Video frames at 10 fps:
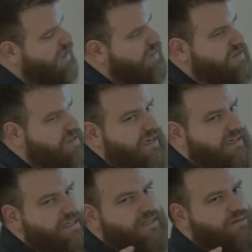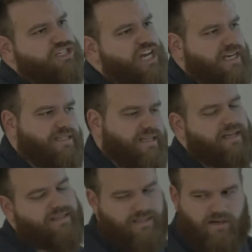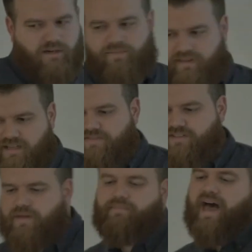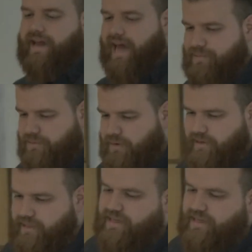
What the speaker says: The second is the reject state. So if something bad happened, we would